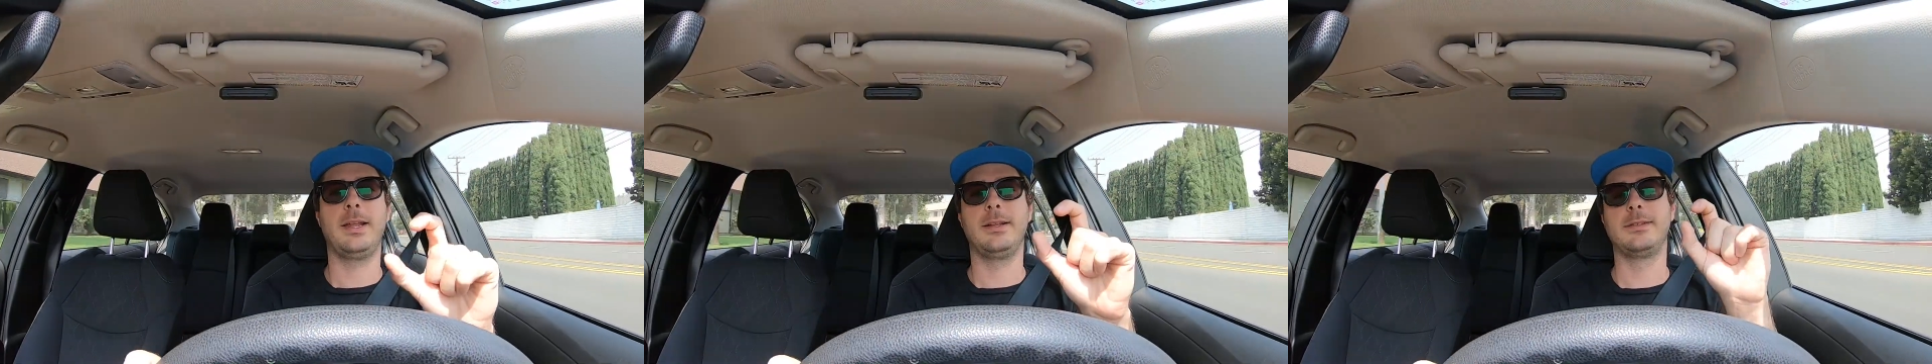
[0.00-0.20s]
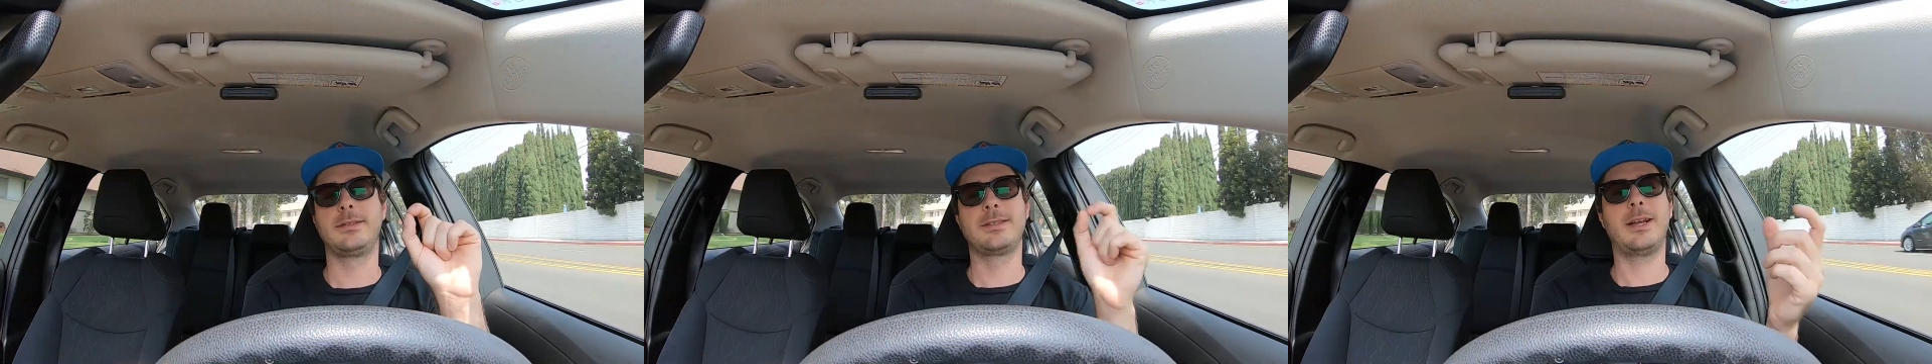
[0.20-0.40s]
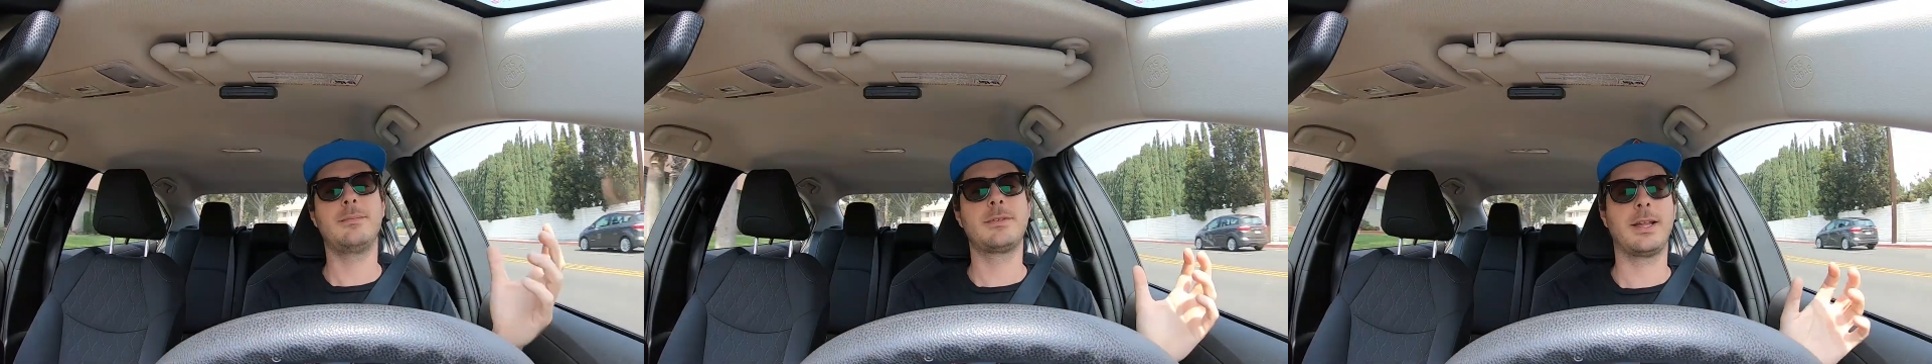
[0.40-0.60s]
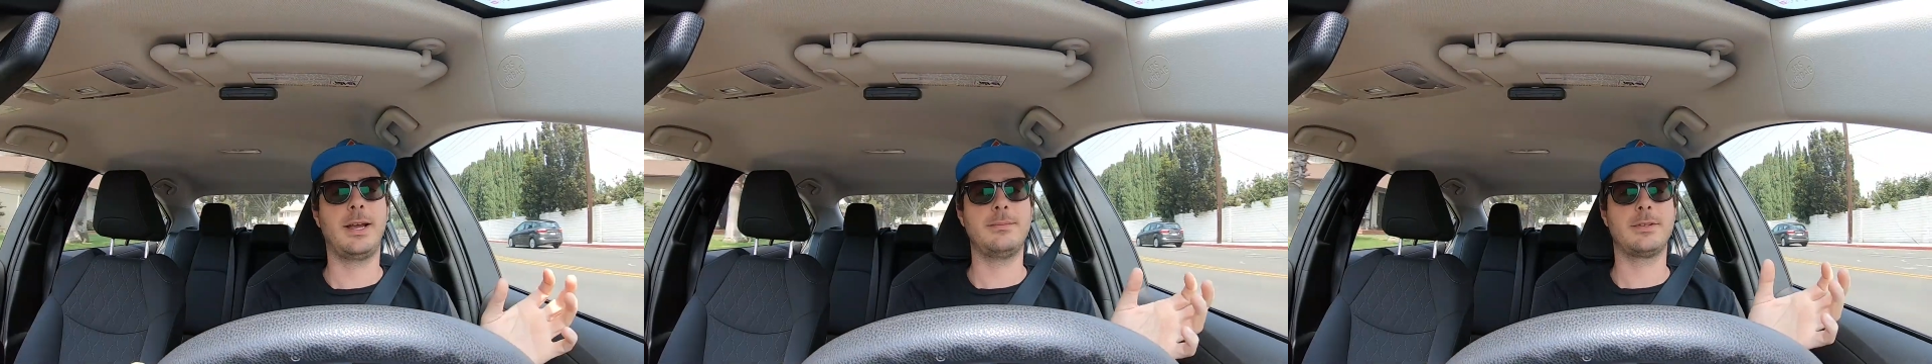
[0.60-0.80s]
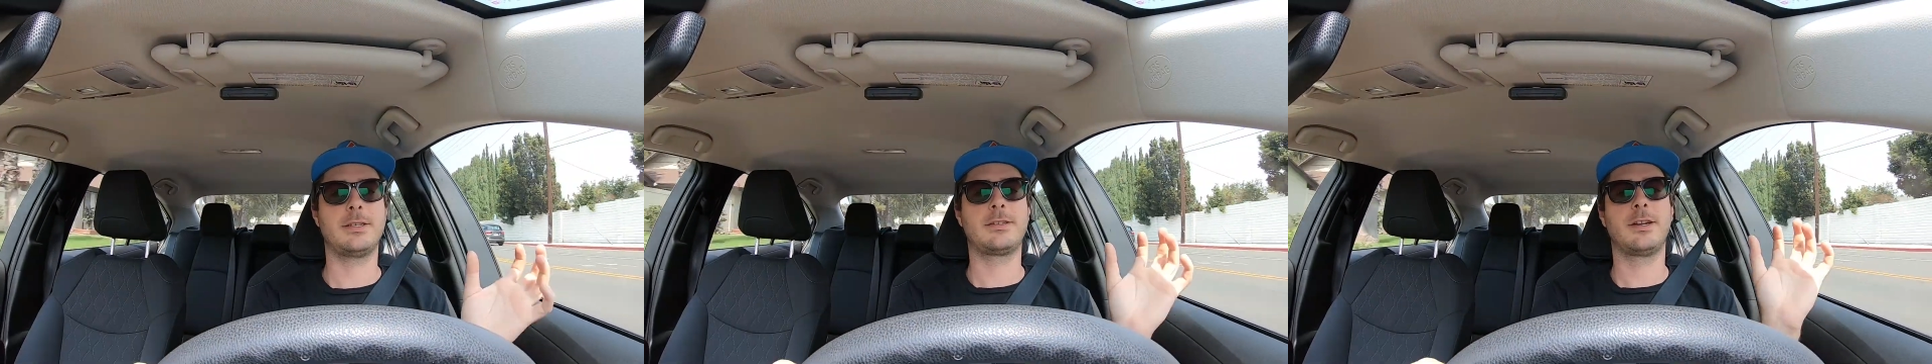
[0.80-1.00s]
And
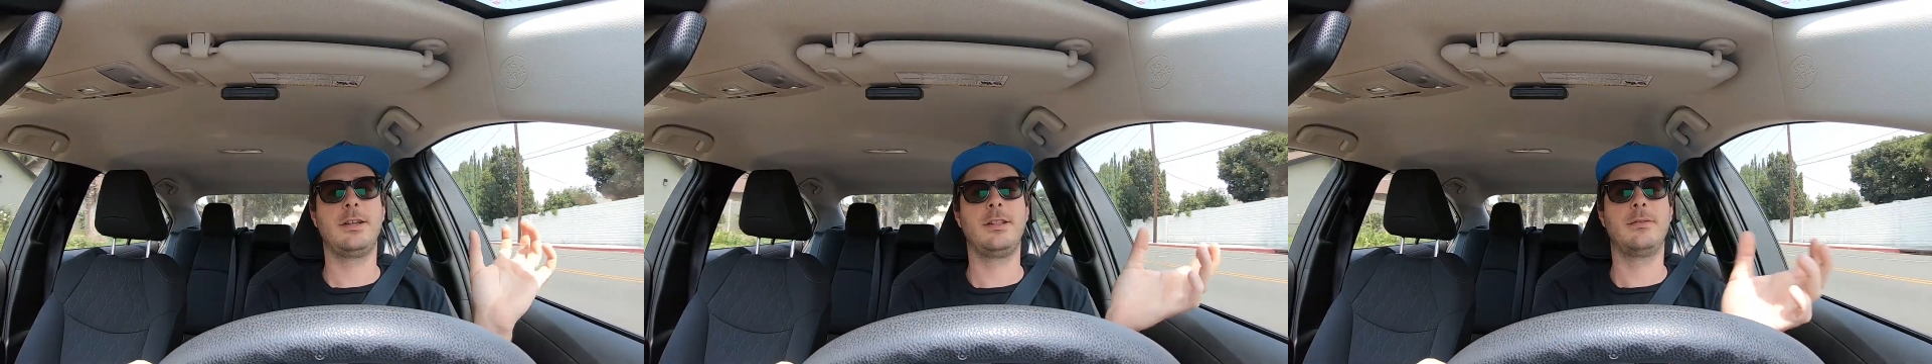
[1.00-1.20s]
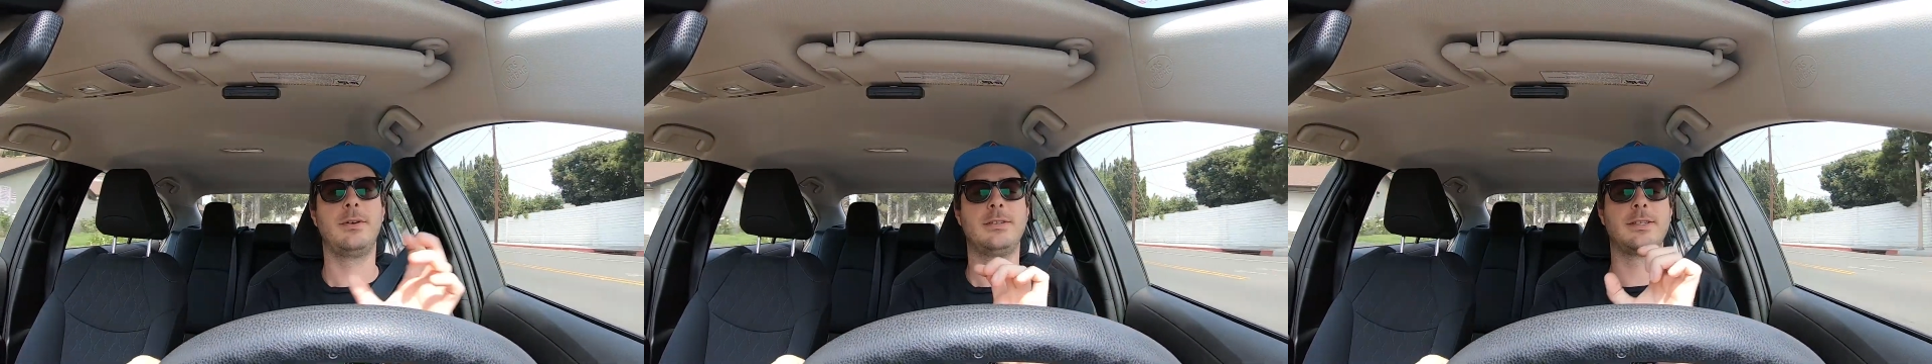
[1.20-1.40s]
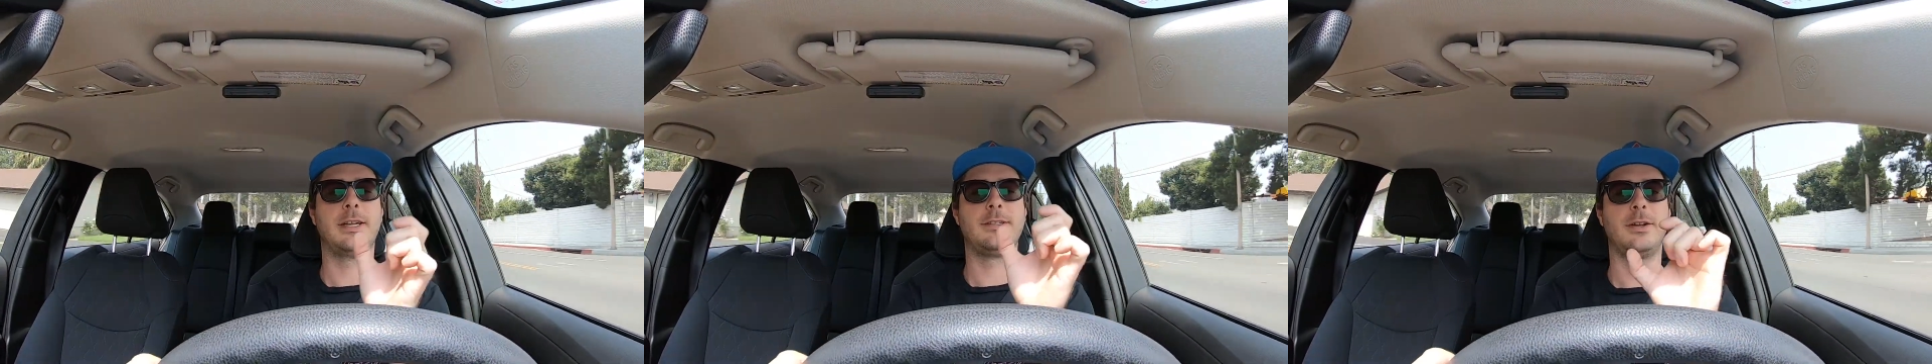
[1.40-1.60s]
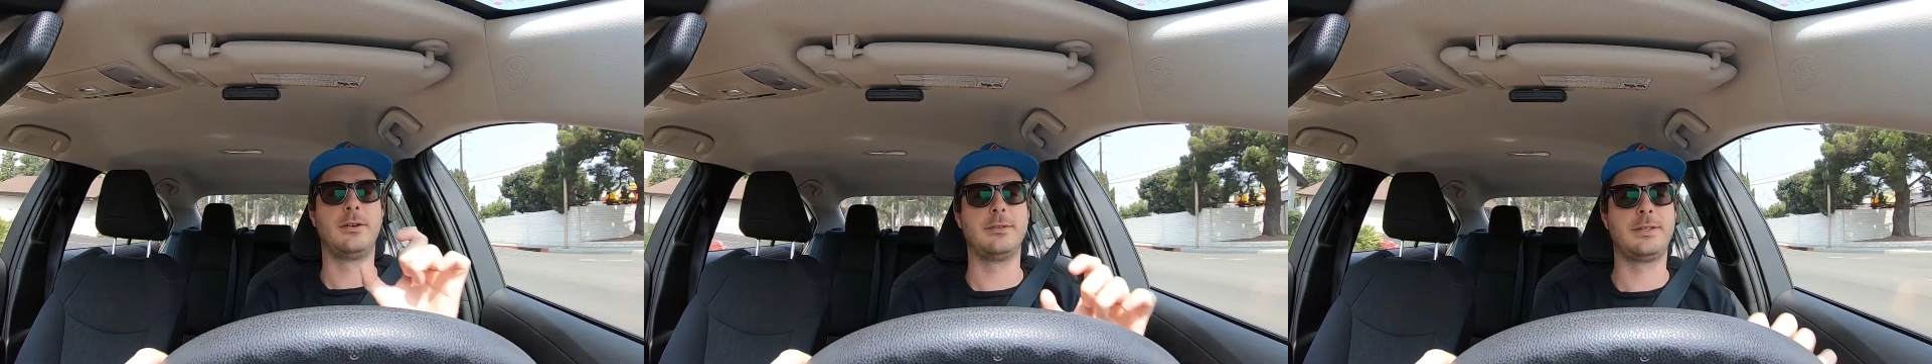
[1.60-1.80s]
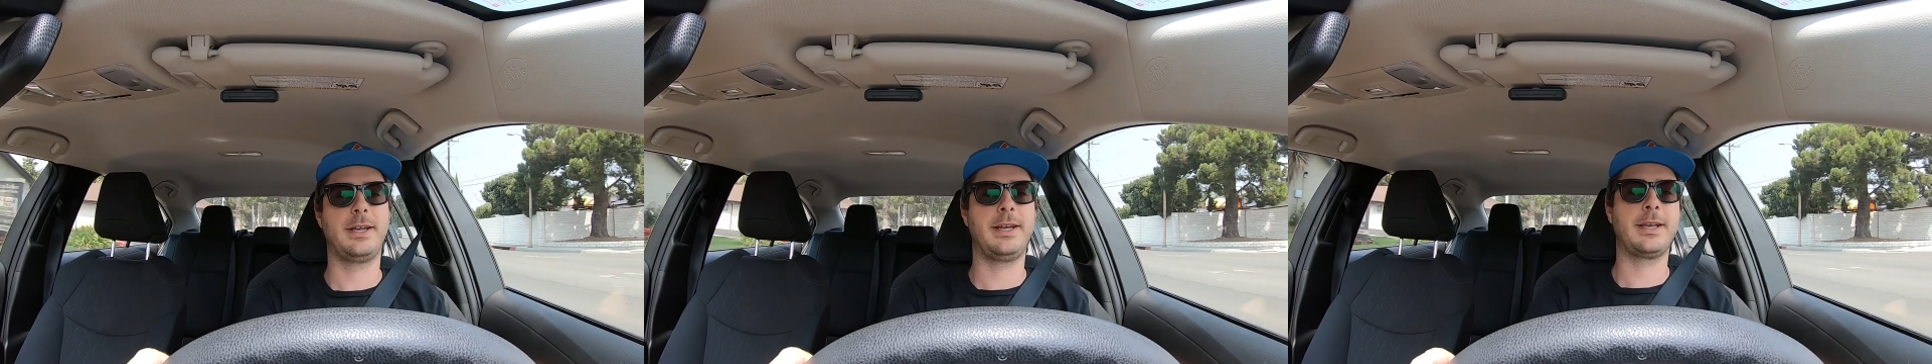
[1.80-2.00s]
sometimes I show you the ones I
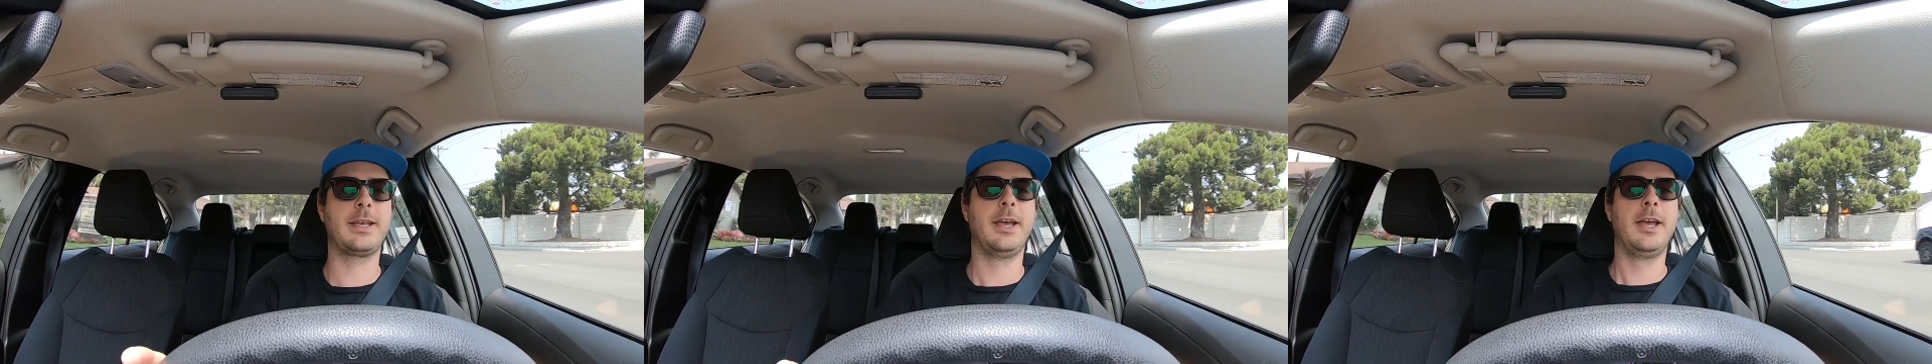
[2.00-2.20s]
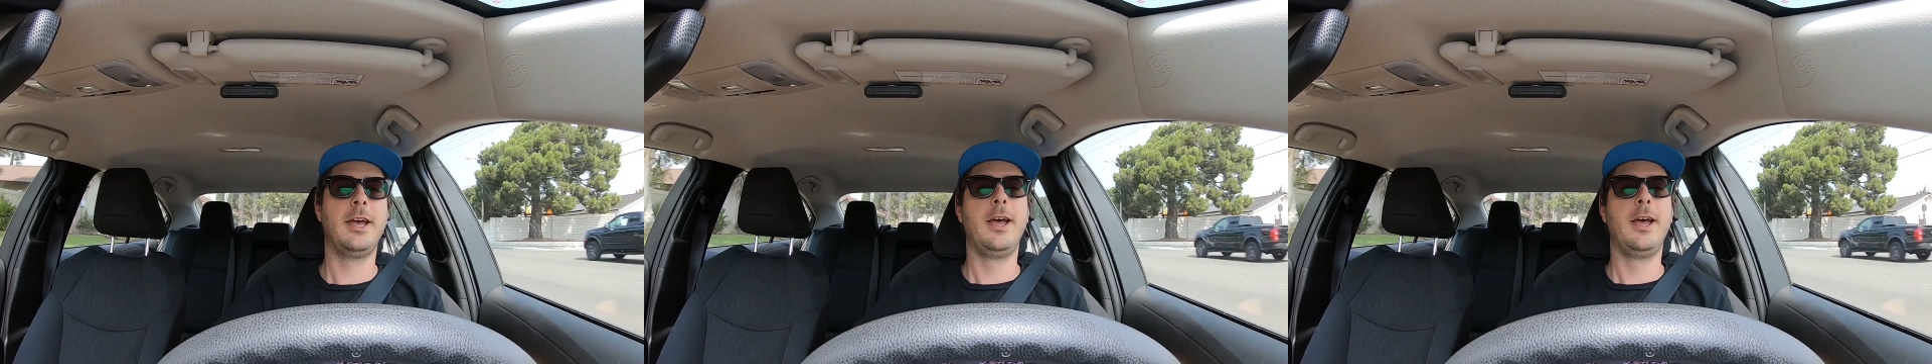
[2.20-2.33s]
don't take,